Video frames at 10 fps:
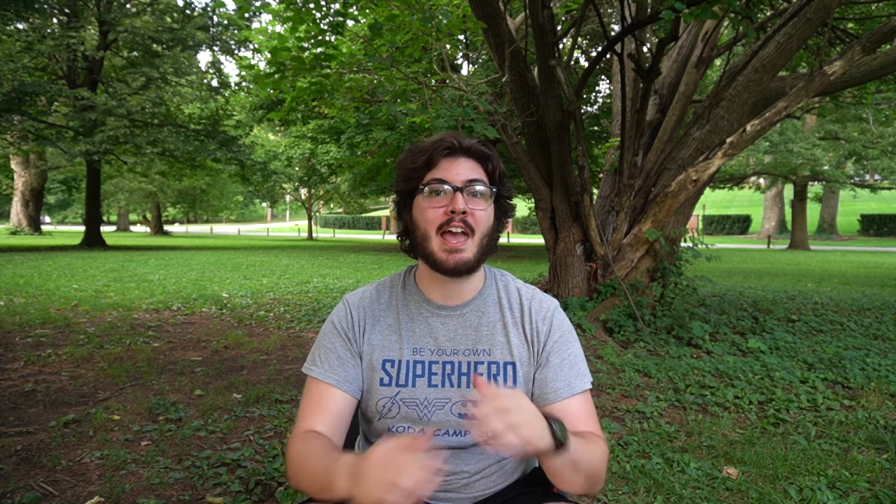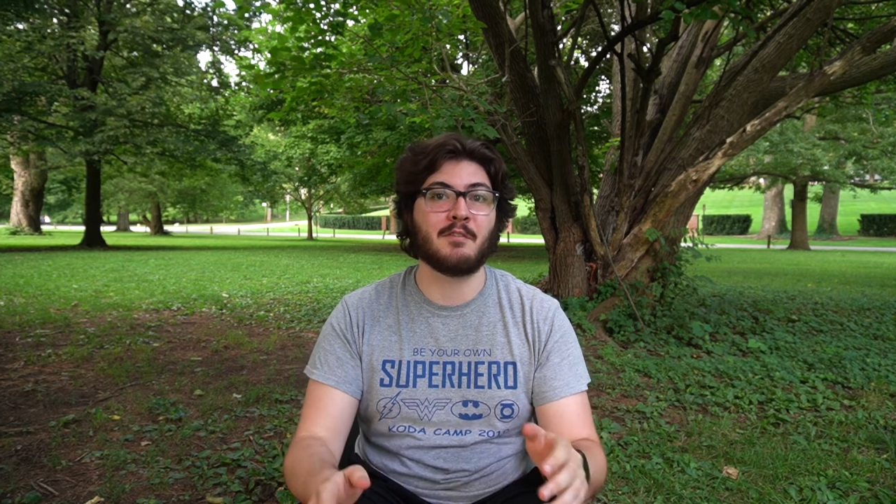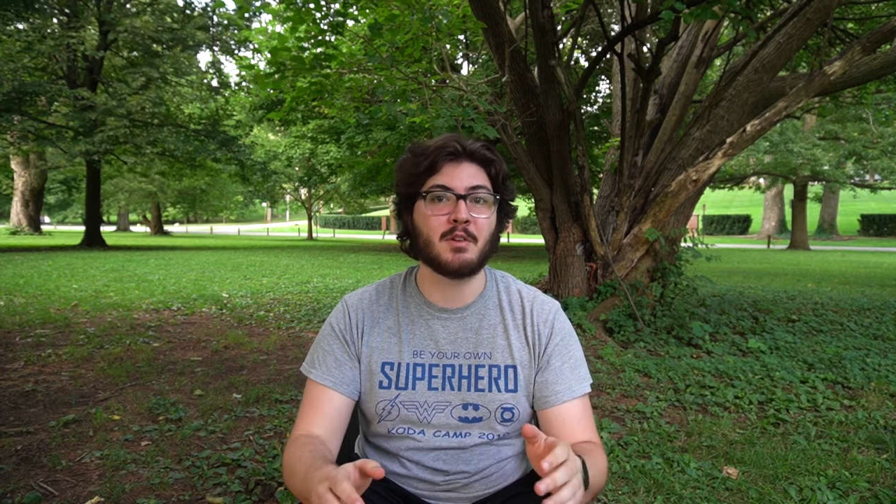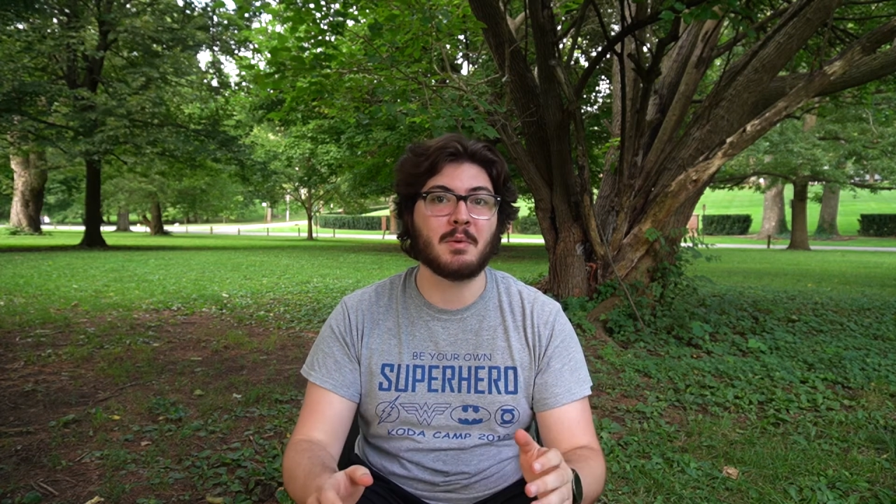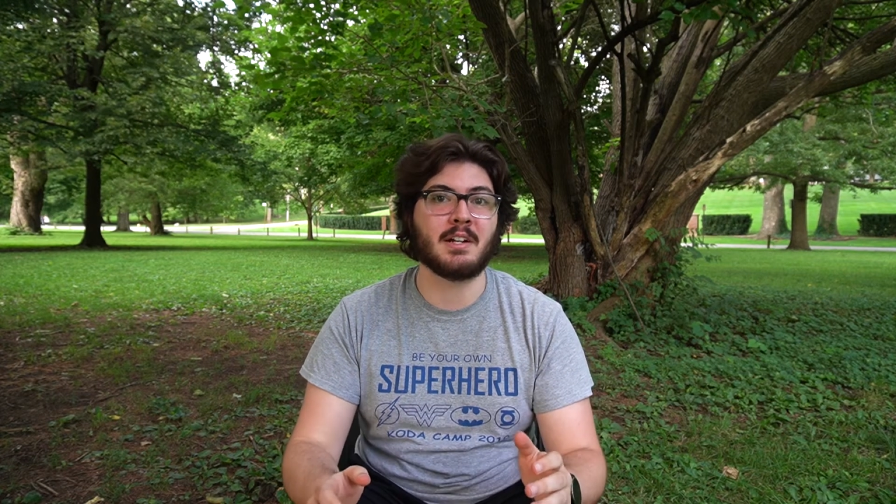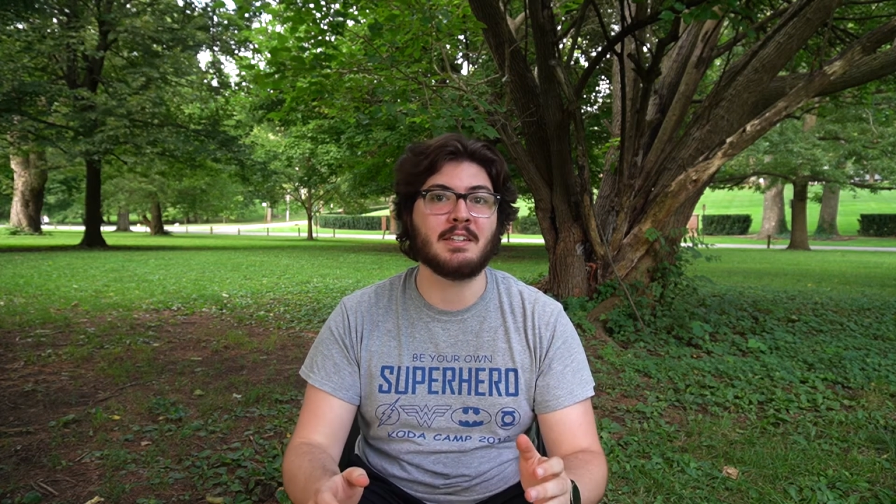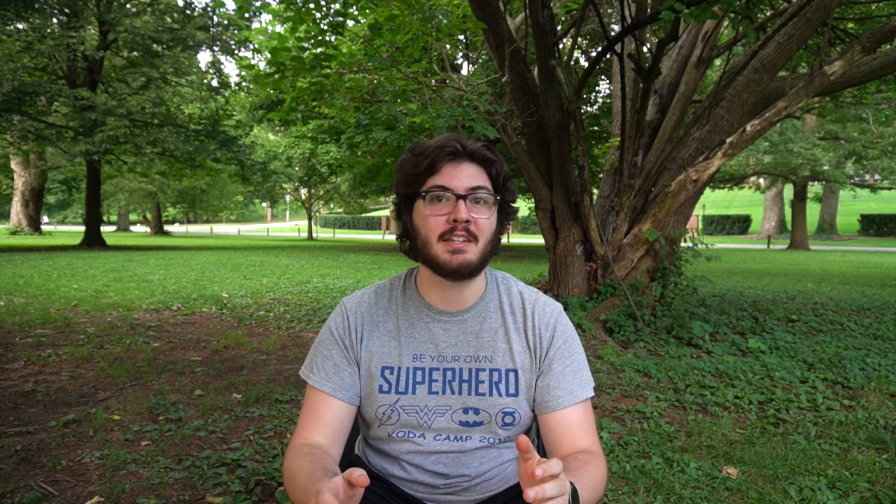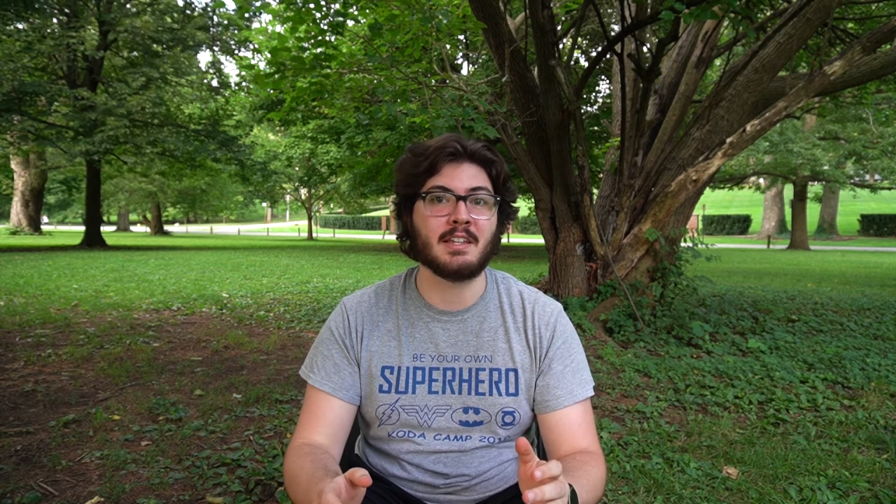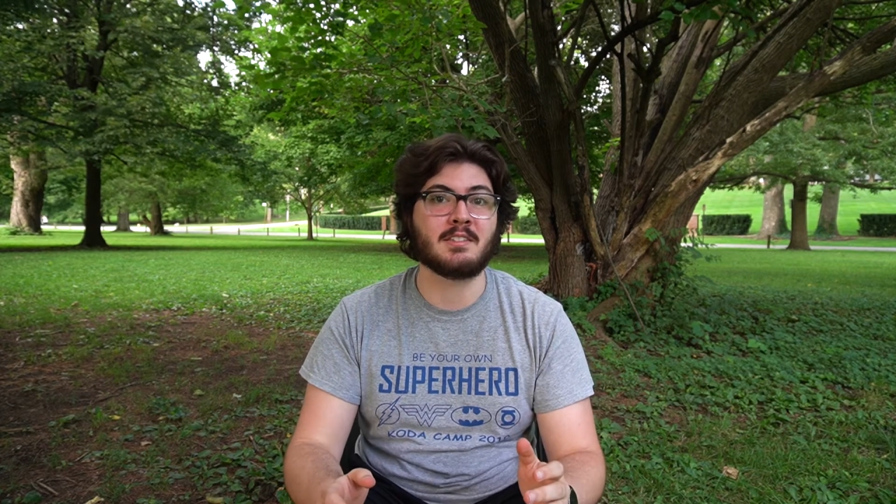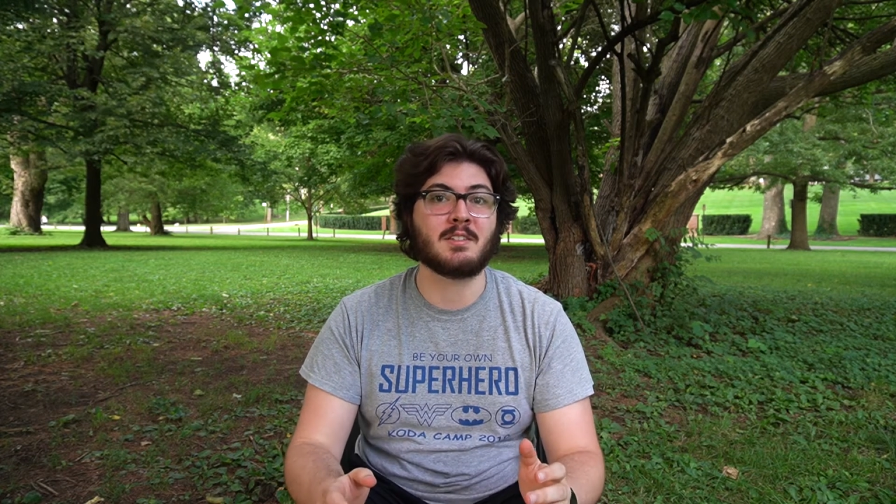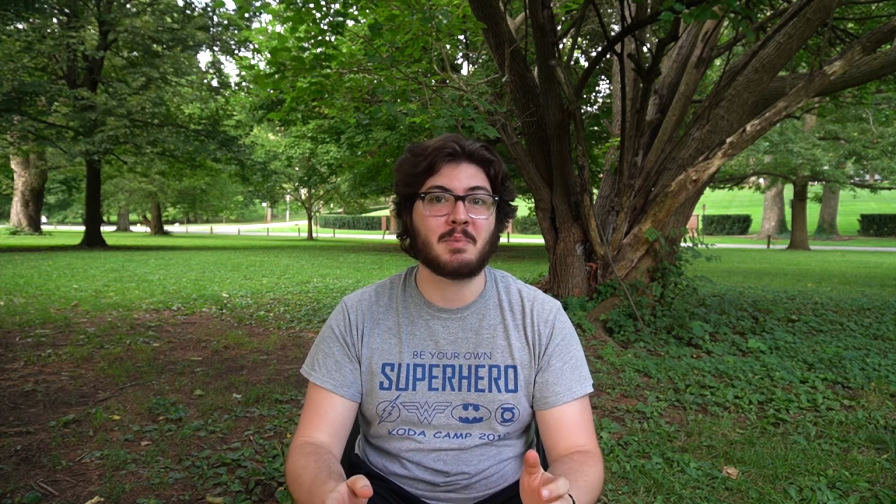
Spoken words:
everybody needs to